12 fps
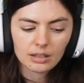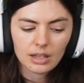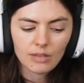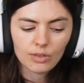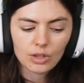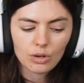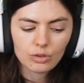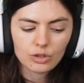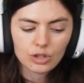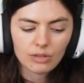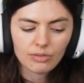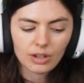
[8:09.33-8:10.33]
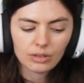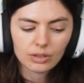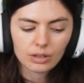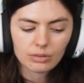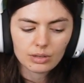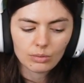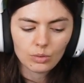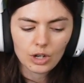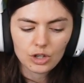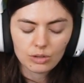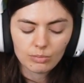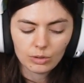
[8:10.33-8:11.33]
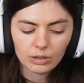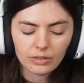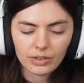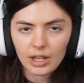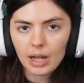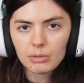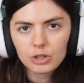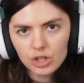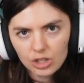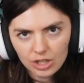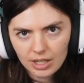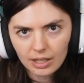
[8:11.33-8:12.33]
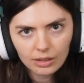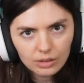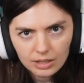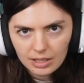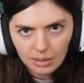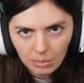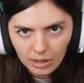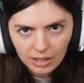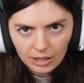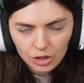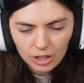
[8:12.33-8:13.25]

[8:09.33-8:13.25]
even though she felt there was some questionable of it, I mean, she just killed somebody.